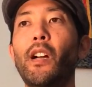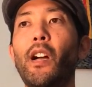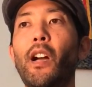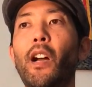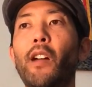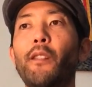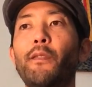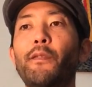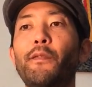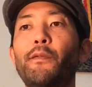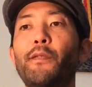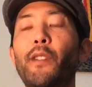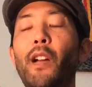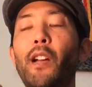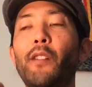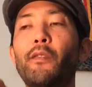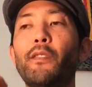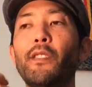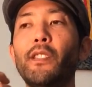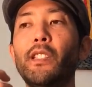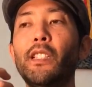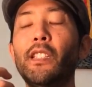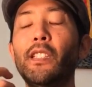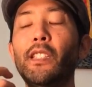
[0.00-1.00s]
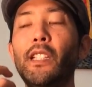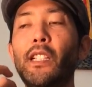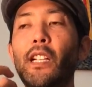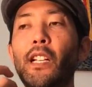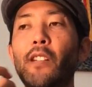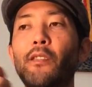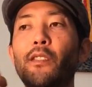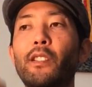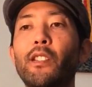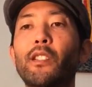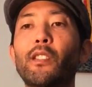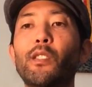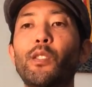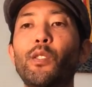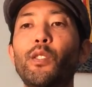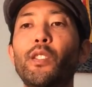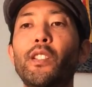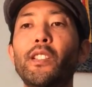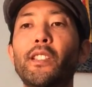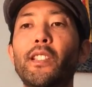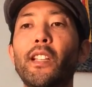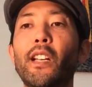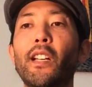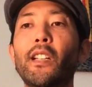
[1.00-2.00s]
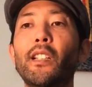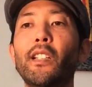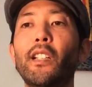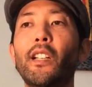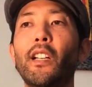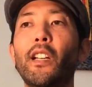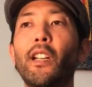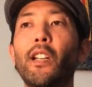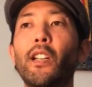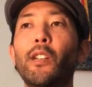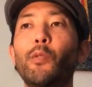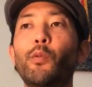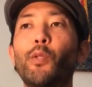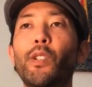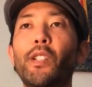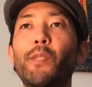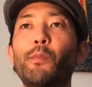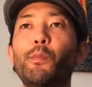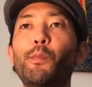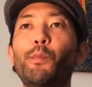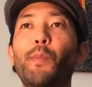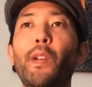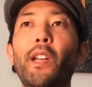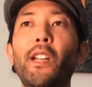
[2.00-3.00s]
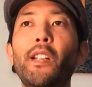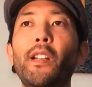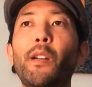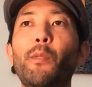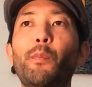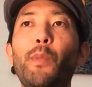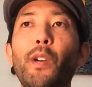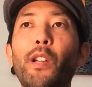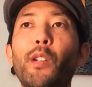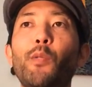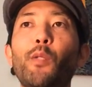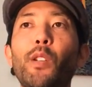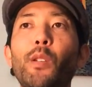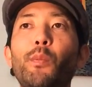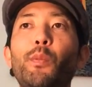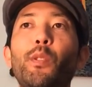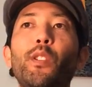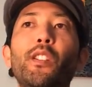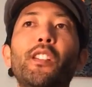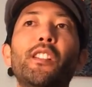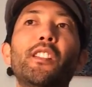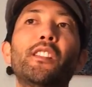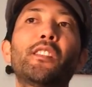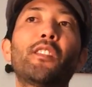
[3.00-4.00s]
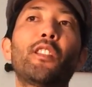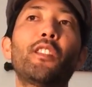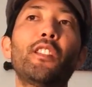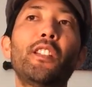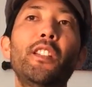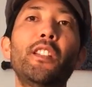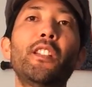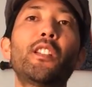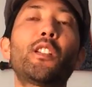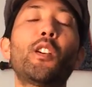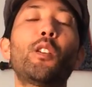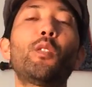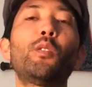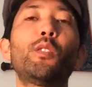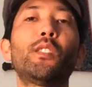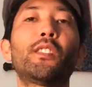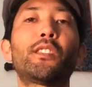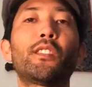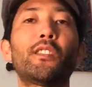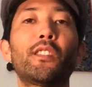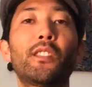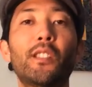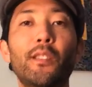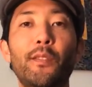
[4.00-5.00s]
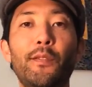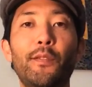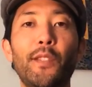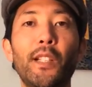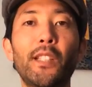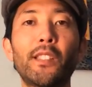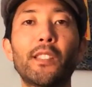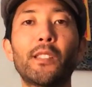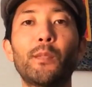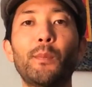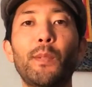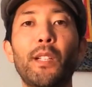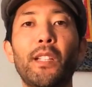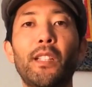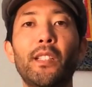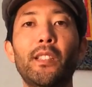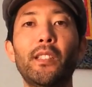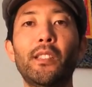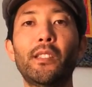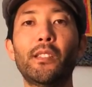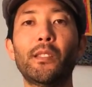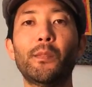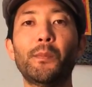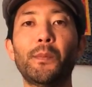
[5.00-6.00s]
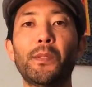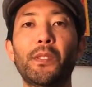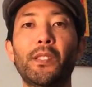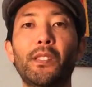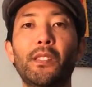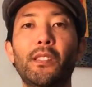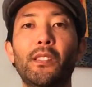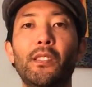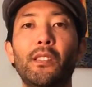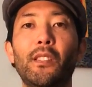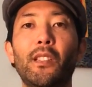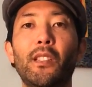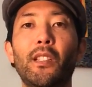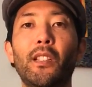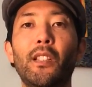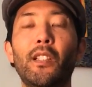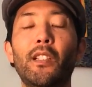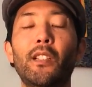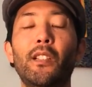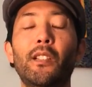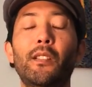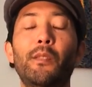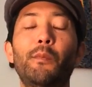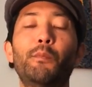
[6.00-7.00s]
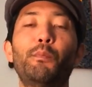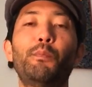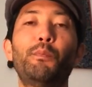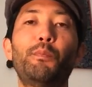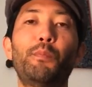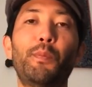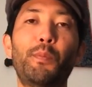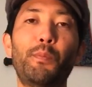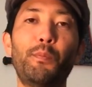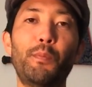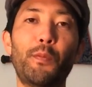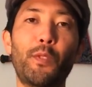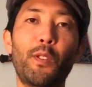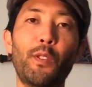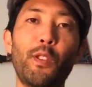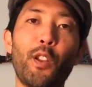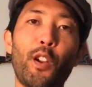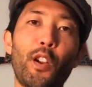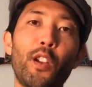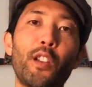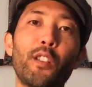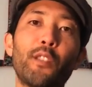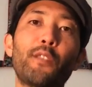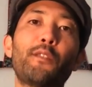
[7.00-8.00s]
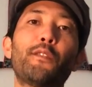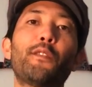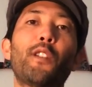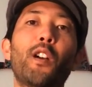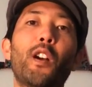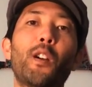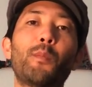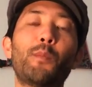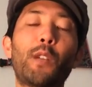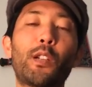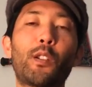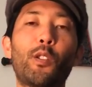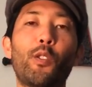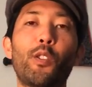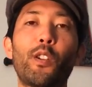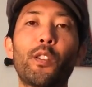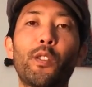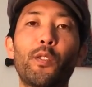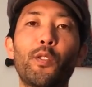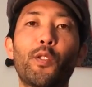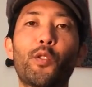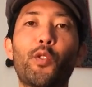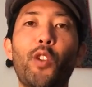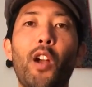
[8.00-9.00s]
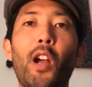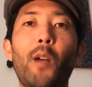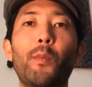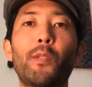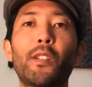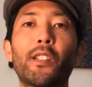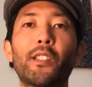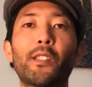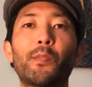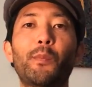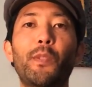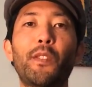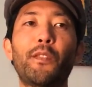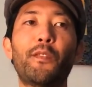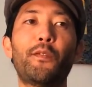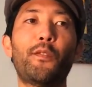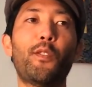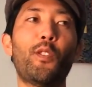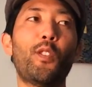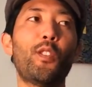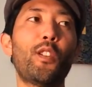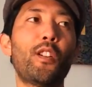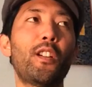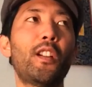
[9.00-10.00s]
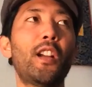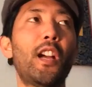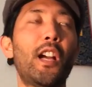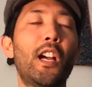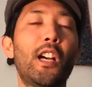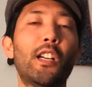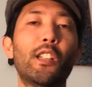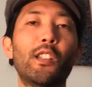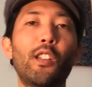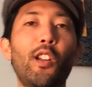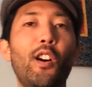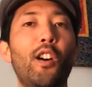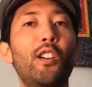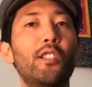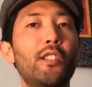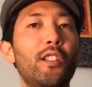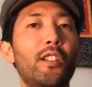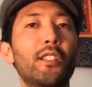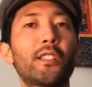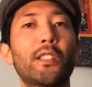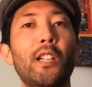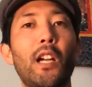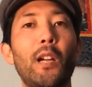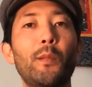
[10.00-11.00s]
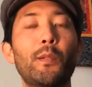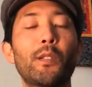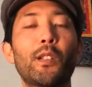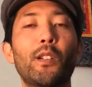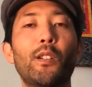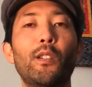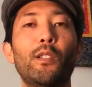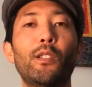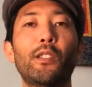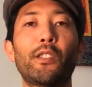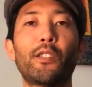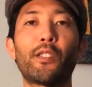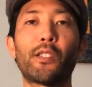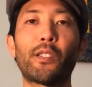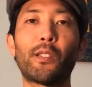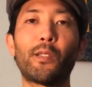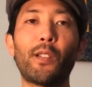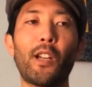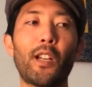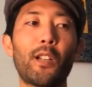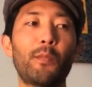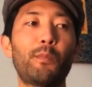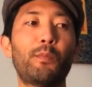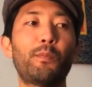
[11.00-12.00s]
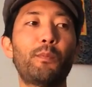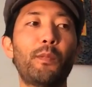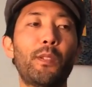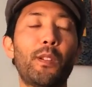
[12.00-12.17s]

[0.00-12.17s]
I've concluded that a better way to put it is our ego is our defense mechanisms, learned from going through trauma. Because before, long time ago, there's a lot of